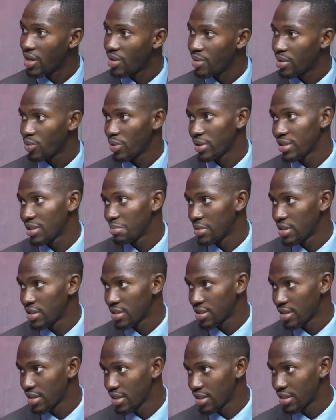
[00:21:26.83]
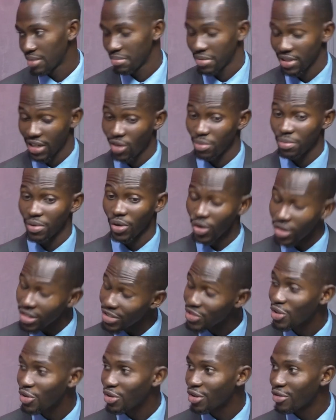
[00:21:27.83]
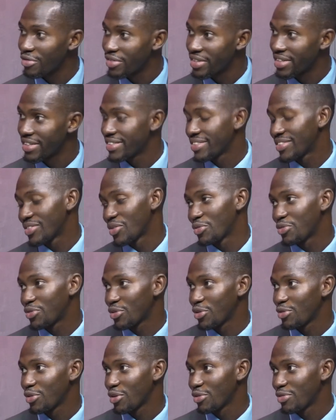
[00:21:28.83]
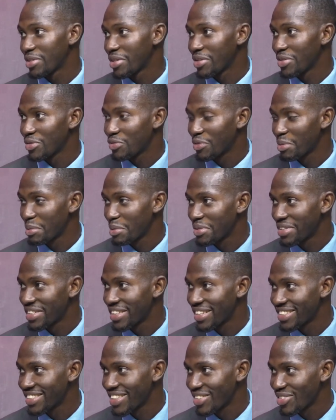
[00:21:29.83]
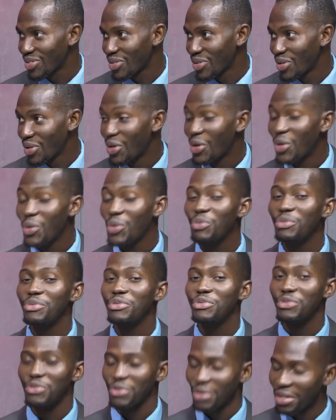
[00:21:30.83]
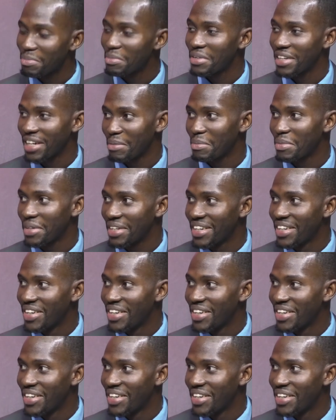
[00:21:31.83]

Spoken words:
with what the minister did, but there would be another chunk of the people in the health sector who would not be happy.